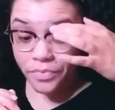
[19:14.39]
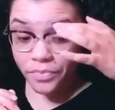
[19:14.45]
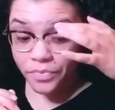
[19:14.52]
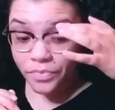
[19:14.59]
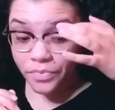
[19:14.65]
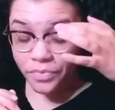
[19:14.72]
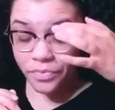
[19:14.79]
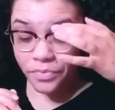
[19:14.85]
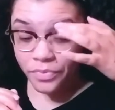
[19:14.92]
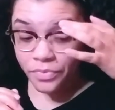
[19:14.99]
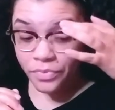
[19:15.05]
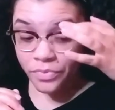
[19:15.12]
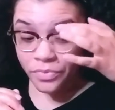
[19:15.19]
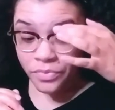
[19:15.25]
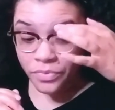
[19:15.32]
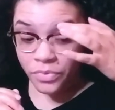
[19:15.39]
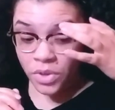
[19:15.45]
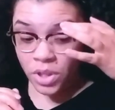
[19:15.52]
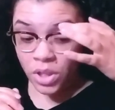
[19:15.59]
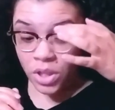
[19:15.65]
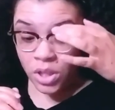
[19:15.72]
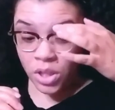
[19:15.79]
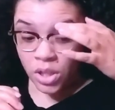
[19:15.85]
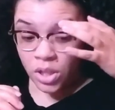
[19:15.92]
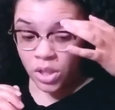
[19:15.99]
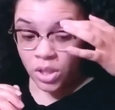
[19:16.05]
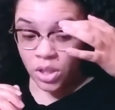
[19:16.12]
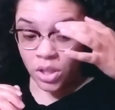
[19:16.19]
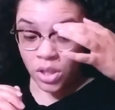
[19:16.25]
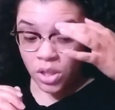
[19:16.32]

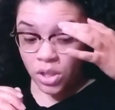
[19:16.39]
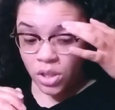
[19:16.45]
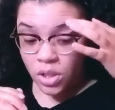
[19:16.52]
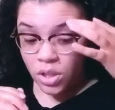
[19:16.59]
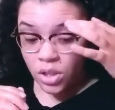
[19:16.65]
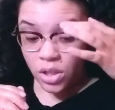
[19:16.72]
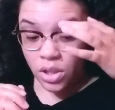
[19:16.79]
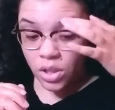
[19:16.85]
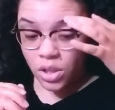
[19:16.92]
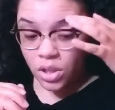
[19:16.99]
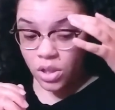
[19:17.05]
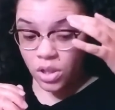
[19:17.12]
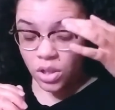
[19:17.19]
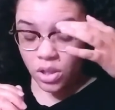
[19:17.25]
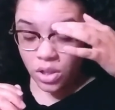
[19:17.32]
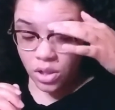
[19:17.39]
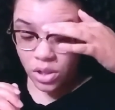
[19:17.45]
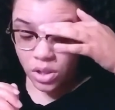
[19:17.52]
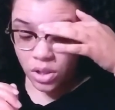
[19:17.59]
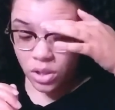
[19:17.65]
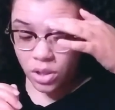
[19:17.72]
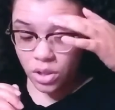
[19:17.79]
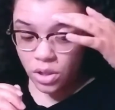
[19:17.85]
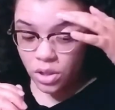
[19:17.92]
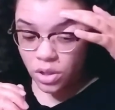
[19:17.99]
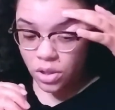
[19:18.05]
(no one is talking)